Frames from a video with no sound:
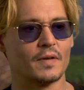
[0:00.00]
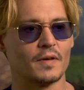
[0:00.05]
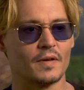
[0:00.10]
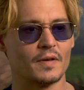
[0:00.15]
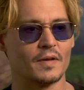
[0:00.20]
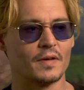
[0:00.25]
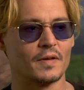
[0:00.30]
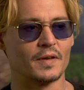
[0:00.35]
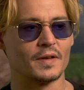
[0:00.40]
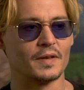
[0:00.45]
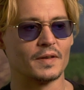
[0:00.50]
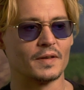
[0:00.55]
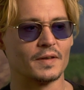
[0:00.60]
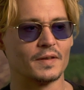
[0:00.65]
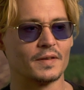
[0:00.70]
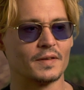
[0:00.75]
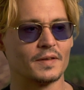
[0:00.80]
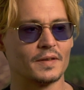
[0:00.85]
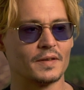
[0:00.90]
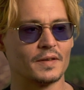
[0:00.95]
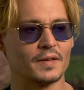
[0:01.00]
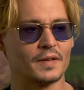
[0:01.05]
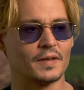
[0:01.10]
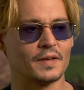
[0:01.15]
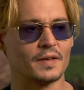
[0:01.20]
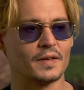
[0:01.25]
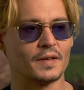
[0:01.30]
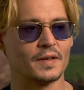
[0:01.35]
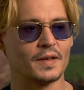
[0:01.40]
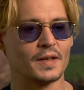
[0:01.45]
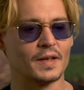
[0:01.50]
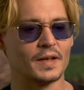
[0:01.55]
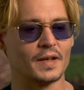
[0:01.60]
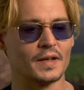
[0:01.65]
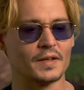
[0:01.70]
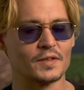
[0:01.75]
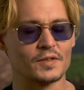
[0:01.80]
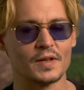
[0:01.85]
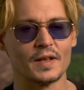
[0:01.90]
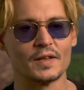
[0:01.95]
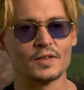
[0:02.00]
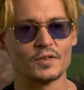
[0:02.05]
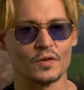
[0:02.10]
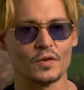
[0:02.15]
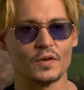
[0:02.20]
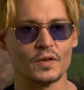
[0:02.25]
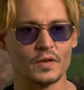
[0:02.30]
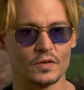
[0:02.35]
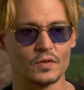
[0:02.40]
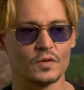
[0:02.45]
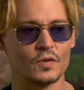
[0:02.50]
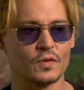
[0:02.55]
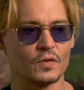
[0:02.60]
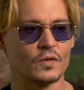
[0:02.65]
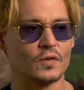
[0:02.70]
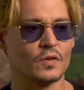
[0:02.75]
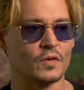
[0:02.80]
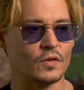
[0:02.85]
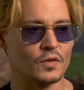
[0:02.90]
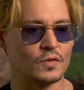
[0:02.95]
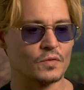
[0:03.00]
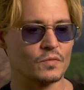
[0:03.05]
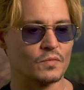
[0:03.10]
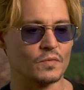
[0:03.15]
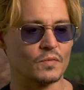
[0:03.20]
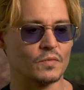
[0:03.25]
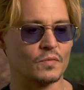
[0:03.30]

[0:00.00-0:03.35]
Uh, And in a sense, you know, the, you know, you,